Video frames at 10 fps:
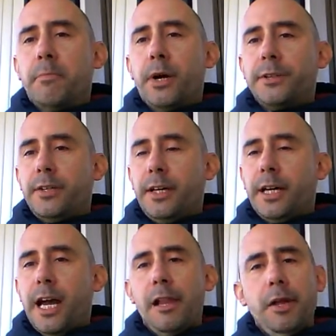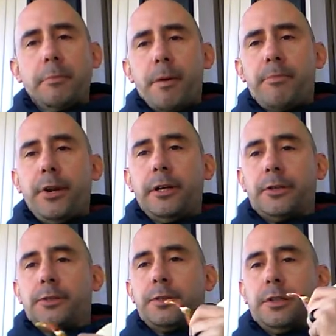But uh, I like my
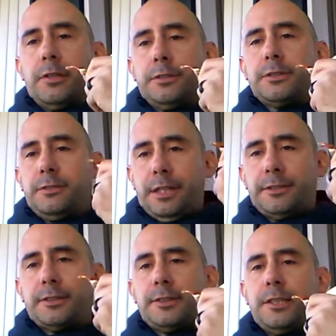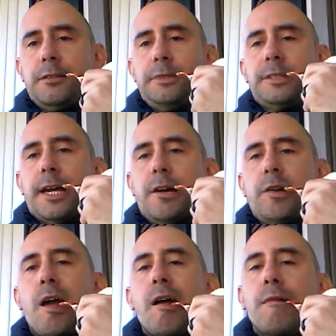Predators. You know, it's nice to see them in town.